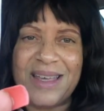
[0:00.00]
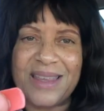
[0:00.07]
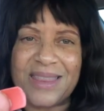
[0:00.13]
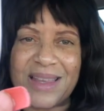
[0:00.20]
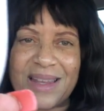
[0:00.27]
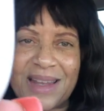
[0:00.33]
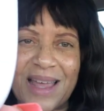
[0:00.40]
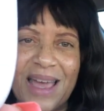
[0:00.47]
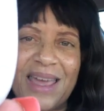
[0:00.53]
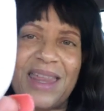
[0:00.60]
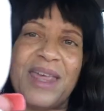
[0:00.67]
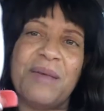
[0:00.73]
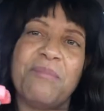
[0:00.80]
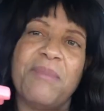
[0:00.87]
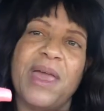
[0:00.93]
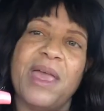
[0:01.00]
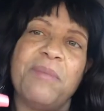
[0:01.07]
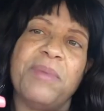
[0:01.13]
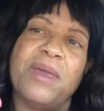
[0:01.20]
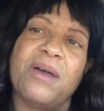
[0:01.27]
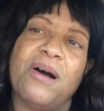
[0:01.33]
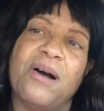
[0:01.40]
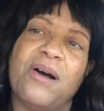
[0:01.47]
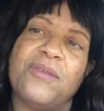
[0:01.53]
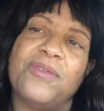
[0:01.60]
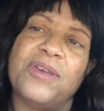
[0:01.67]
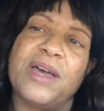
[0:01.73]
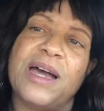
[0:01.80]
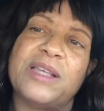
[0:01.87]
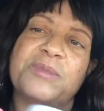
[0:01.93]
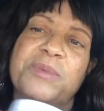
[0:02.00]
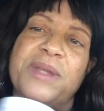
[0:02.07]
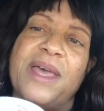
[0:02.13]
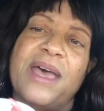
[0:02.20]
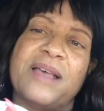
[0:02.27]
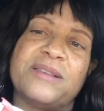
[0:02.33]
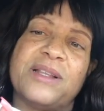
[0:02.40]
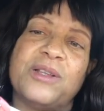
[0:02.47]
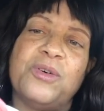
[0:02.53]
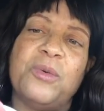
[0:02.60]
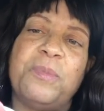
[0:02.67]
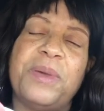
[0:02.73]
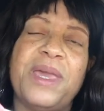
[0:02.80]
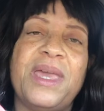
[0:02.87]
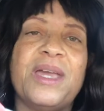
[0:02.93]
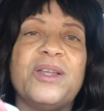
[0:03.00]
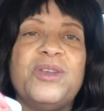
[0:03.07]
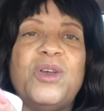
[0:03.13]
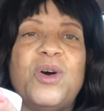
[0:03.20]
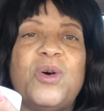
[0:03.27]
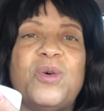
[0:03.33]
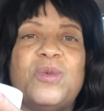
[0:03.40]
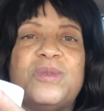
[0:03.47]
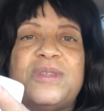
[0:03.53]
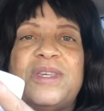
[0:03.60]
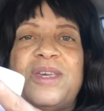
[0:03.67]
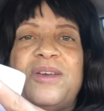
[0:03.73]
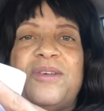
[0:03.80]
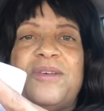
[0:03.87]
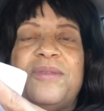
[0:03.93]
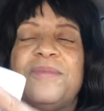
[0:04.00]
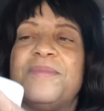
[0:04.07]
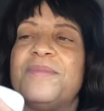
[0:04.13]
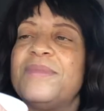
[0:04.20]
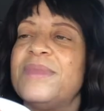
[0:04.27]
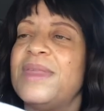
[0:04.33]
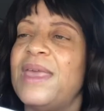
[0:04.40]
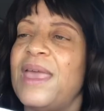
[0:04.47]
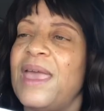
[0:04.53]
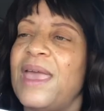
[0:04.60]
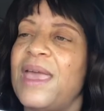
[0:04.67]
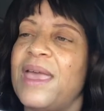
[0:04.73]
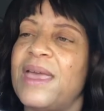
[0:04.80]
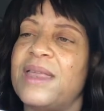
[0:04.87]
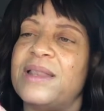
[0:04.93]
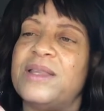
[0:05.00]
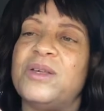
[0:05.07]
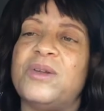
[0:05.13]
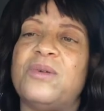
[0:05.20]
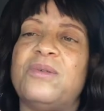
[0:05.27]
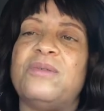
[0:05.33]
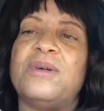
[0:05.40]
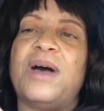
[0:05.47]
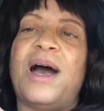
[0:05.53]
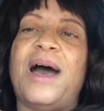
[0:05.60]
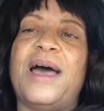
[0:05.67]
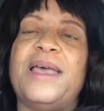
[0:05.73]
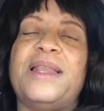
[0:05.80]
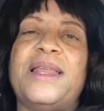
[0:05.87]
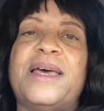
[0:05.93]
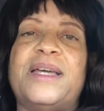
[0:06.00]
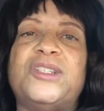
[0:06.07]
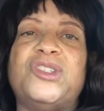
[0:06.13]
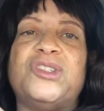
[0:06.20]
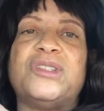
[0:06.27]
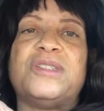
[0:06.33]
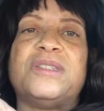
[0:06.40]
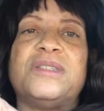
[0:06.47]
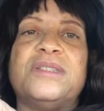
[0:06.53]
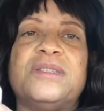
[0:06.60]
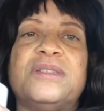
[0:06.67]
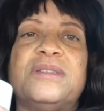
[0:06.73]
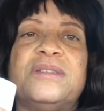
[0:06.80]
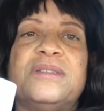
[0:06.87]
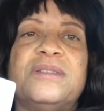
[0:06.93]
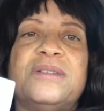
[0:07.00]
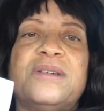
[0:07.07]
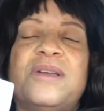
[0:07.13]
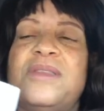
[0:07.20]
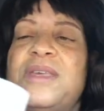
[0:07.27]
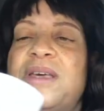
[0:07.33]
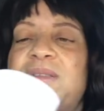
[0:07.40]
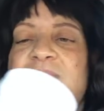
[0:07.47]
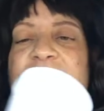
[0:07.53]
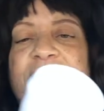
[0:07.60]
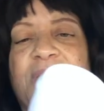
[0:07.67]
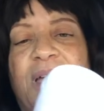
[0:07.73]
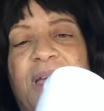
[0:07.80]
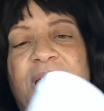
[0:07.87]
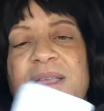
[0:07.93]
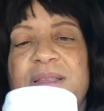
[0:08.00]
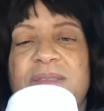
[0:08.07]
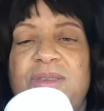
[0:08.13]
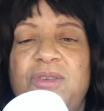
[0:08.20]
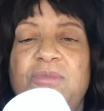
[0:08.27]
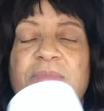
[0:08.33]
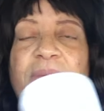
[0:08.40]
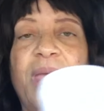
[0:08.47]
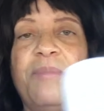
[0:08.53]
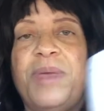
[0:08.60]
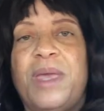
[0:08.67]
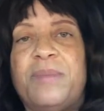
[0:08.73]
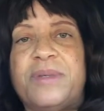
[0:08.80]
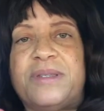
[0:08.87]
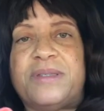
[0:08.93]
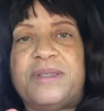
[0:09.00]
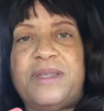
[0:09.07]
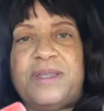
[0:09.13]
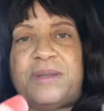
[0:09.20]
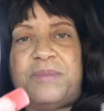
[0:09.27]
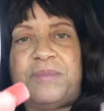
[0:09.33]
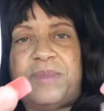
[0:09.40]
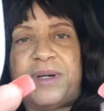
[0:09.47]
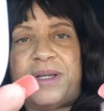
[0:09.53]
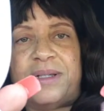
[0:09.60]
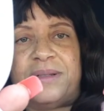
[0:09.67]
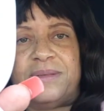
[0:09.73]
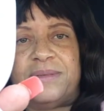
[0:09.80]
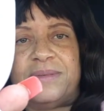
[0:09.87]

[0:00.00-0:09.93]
The lighting may be off, you guys, but it has a little pink nose here and little eyelashes on the other side. You may be able to see them, but